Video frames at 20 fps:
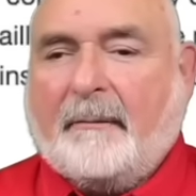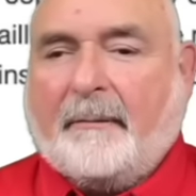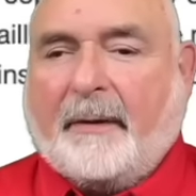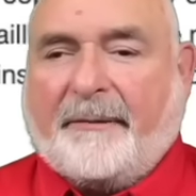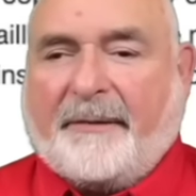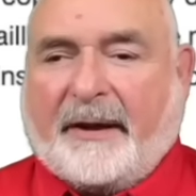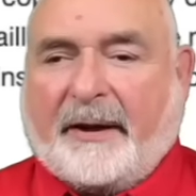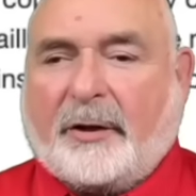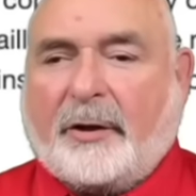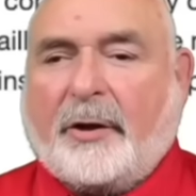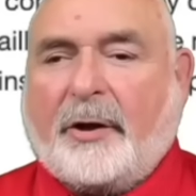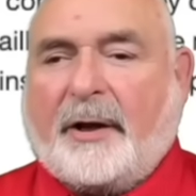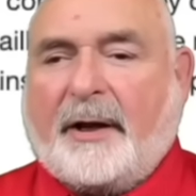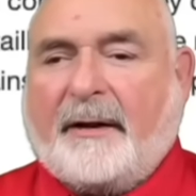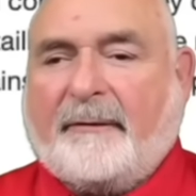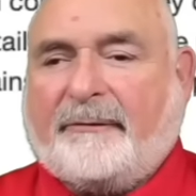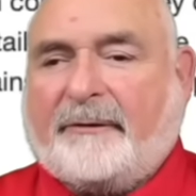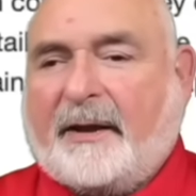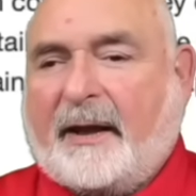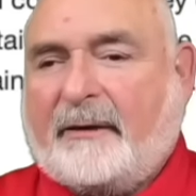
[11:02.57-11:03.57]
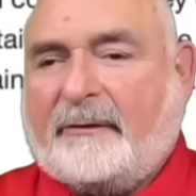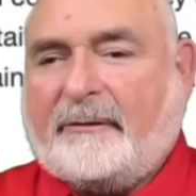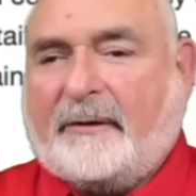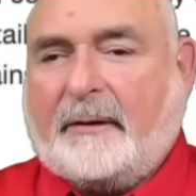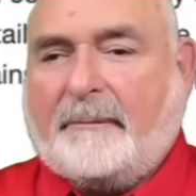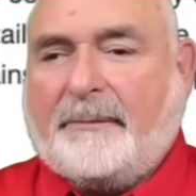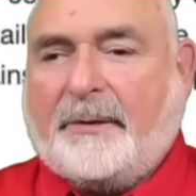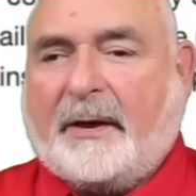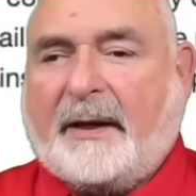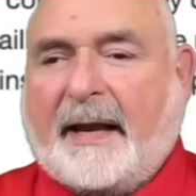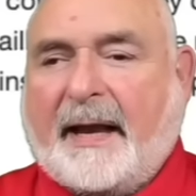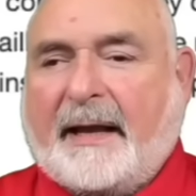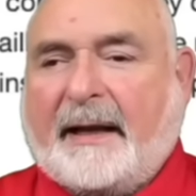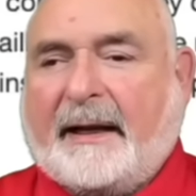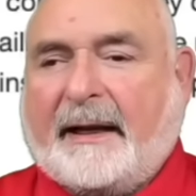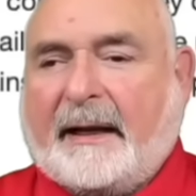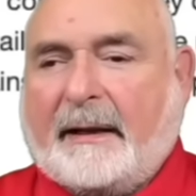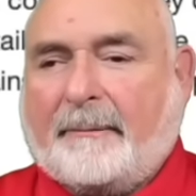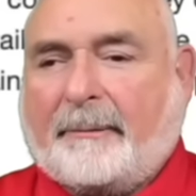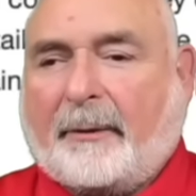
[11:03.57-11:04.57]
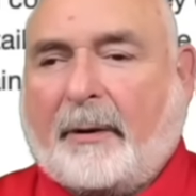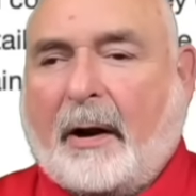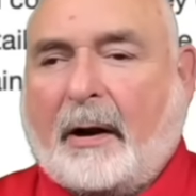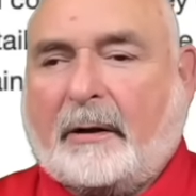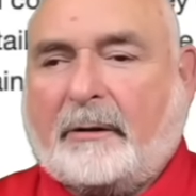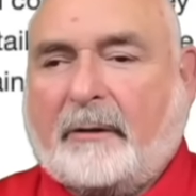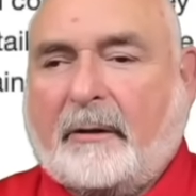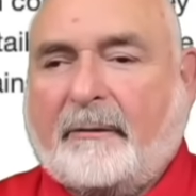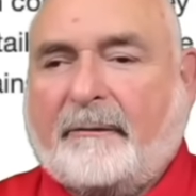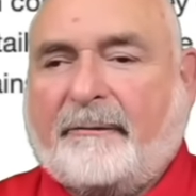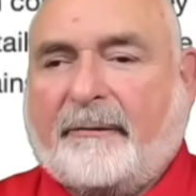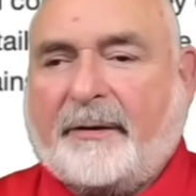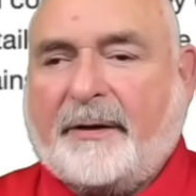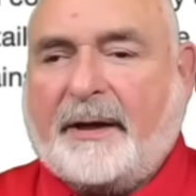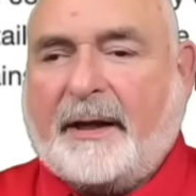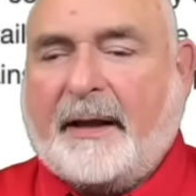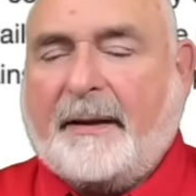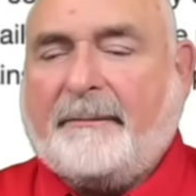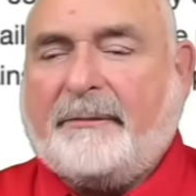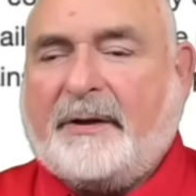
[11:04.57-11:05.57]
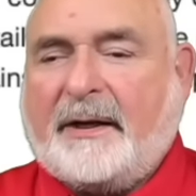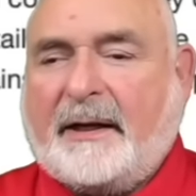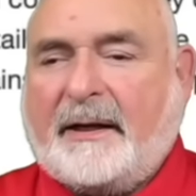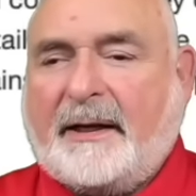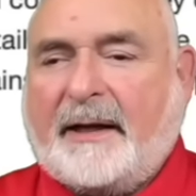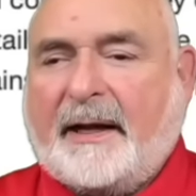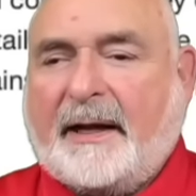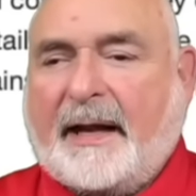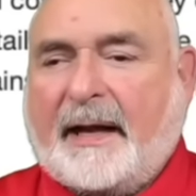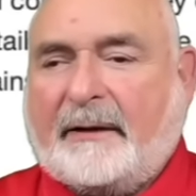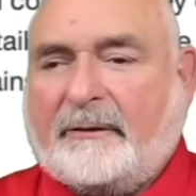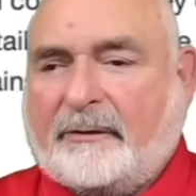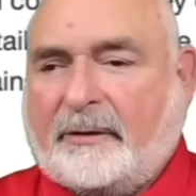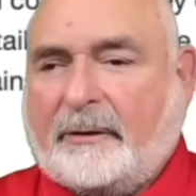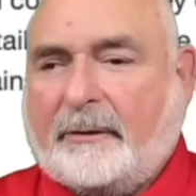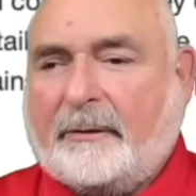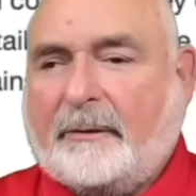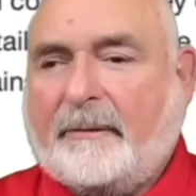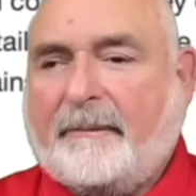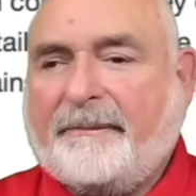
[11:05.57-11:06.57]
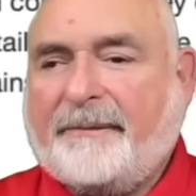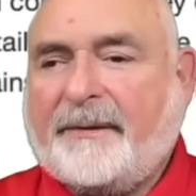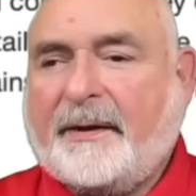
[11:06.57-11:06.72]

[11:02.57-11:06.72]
But they could have tested Buchanan and Proctor for mtDNA too.